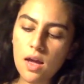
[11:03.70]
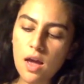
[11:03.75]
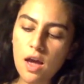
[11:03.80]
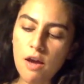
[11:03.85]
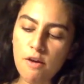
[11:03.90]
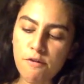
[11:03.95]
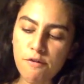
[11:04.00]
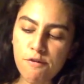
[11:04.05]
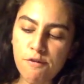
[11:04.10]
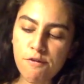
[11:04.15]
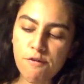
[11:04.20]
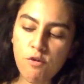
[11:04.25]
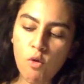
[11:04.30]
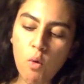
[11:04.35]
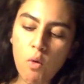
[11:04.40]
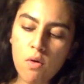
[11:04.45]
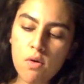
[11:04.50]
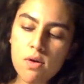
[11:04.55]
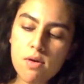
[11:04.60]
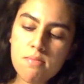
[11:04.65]
a
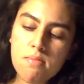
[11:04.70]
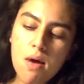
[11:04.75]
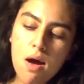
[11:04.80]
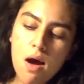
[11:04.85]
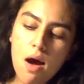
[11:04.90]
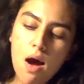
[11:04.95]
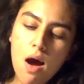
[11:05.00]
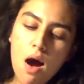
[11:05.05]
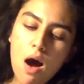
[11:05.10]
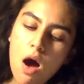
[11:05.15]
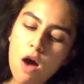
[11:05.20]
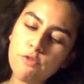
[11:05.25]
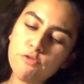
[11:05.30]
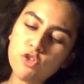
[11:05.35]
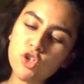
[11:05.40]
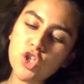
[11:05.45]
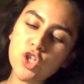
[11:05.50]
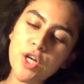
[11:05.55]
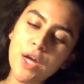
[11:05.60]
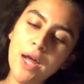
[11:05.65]
form
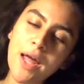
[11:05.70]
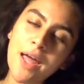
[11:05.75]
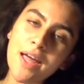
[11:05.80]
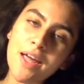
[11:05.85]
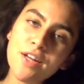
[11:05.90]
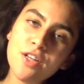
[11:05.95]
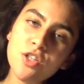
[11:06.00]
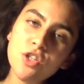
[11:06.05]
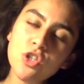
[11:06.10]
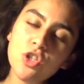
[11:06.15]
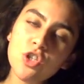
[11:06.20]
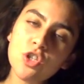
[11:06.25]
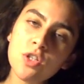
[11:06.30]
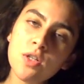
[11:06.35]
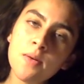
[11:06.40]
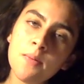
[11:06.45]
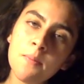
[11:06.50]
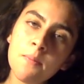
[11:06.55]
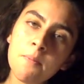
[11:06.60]
of change